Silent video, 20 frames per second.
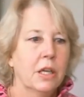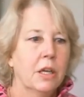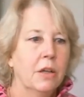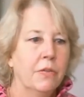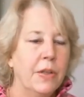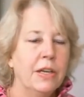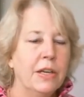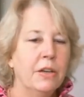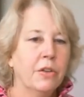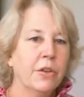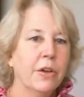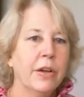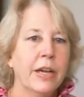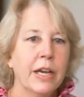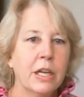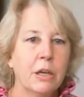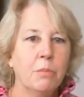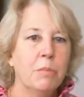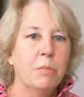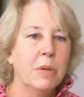they don't know how
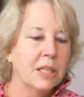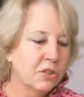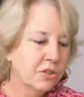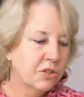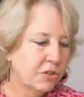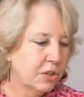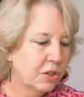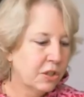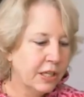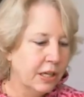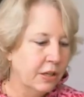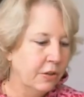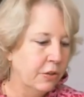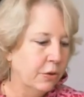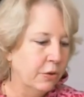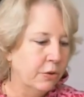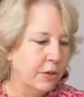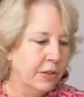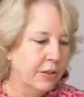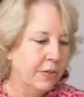to mesh
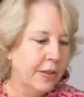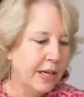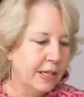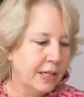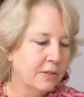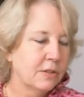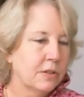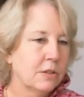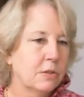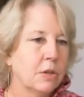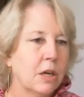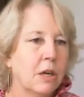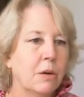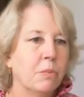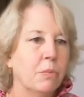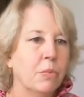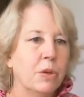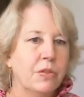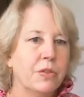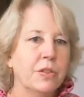together. And that's
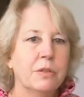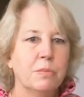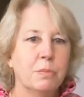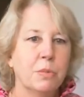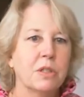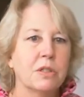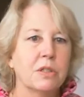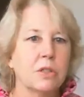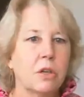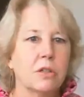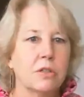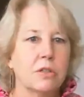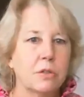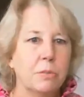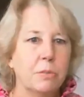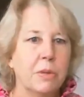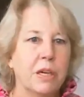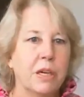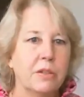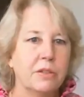what this book talks
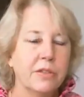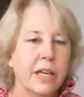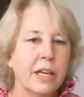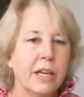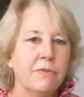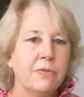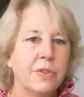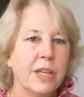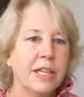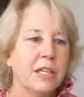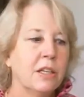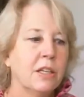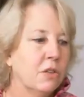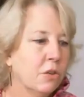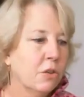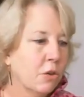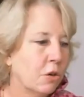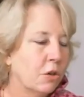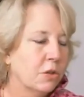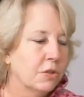about, is taking
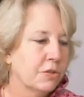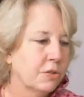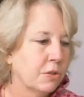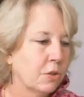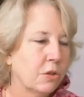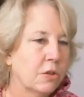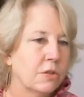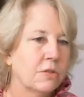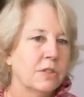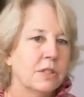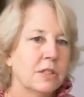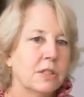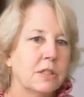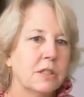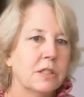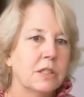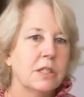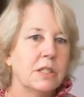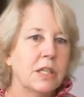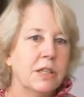your all-stars
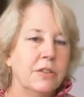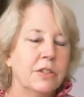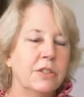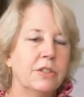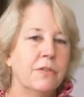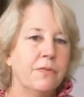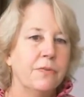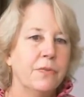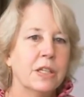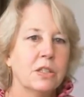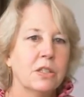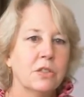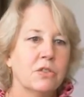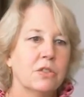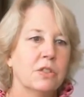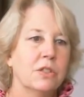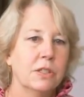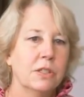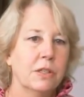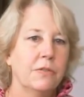and the
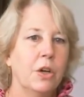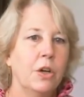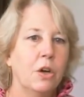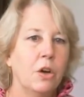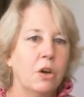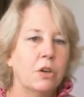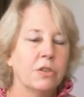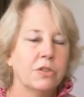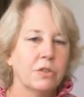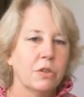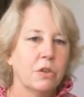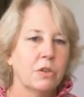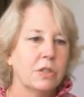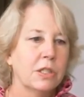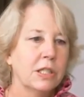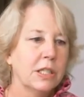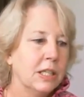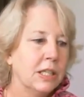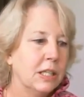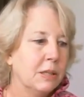dysfunctions of the all-star
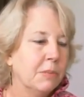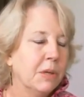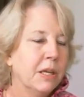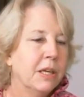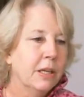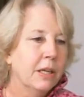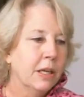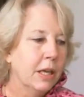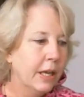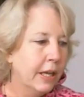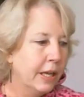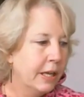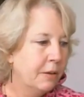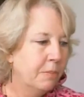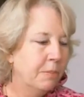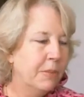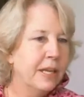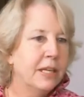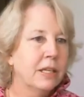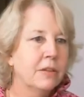team and
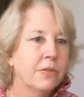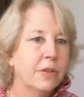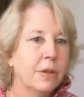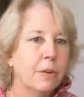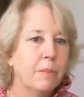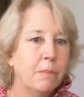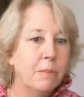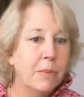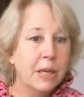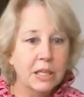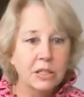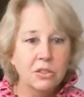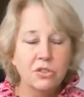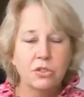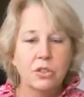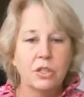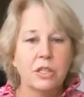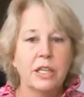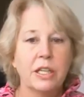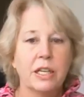making them mesh
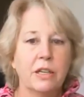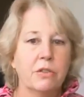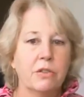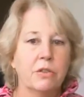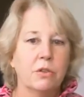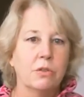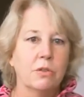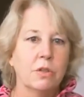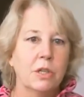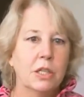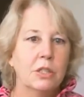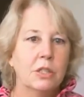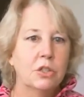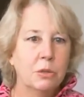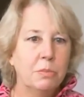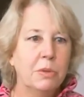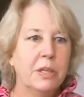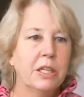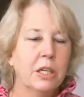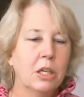together to
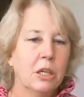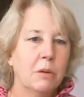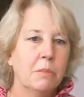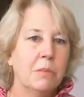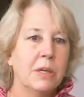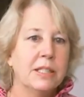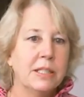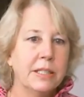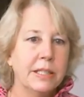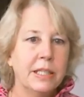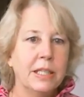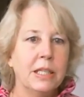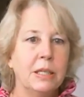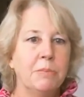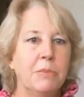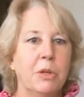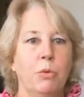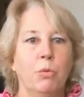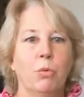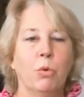become a
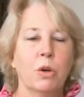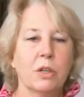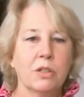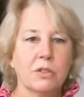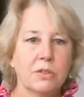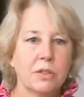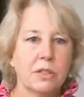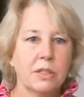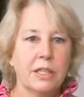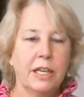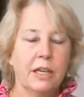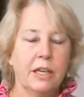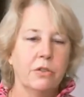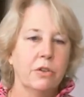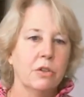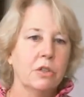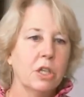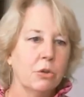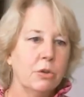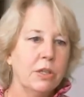team that works
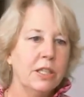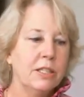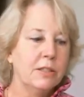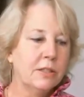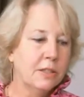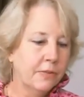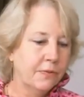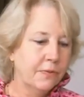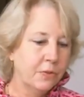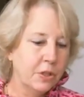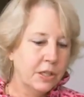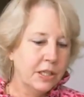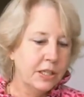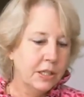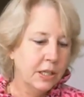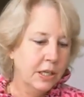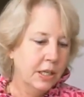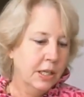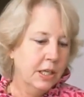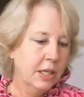together
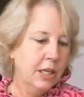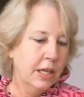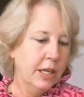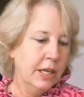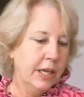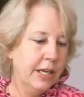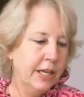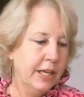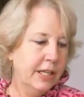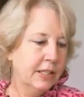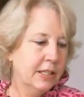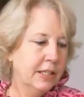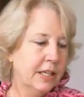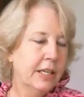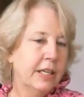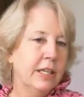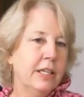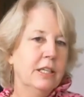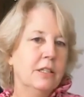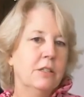cohesively and
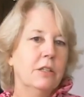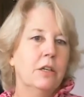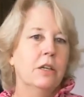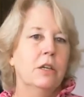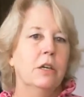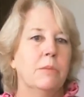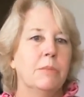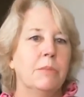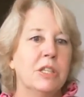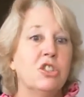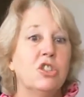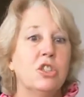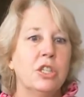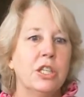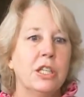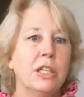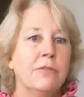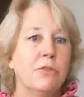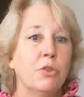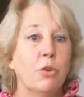can
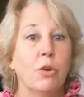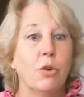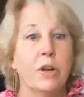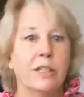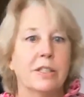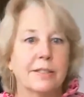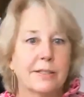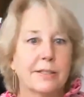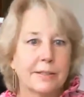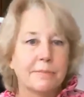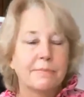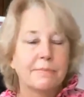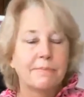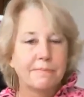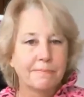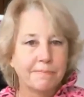achieve greatness.